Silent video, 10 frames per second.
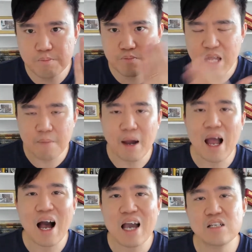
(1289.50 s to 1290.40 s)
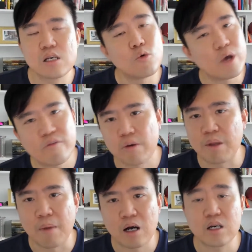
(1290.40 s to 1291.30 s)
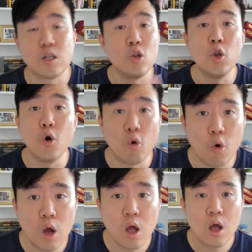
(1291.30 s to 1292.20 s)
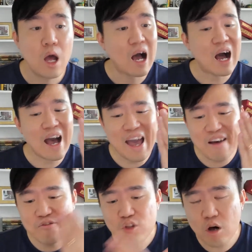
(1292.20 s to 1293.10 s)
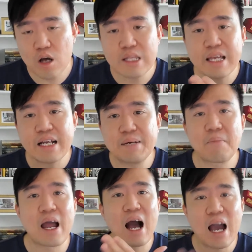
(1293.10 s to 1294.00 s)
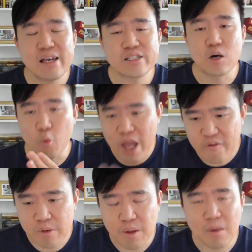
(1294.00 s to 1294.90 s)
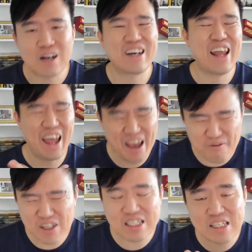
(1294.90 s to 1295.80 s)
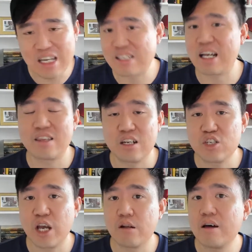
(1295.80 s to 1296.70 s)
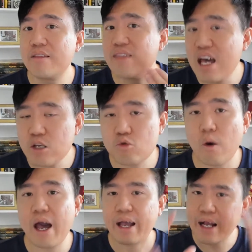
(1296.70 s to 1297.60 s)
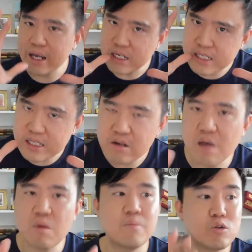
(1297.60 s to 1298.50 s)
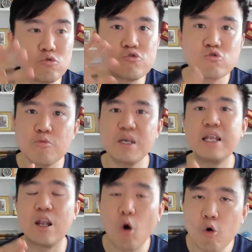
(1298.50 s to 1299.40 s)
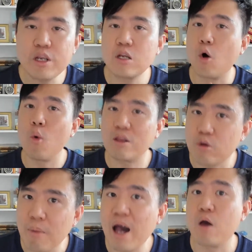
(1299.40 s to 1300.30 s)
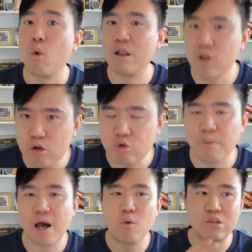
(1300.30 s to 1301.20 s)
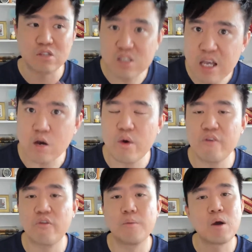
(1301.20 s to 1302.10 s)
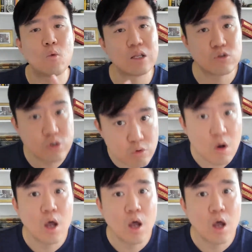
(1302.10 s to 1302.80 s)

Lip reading: take my eyes away from the market? No. I have not taken my eyes away from the market ever since I started the channel. And that is why I kind of still am able to zoom in and hone in on what to buy and what not to buy, what to stay away from, and what to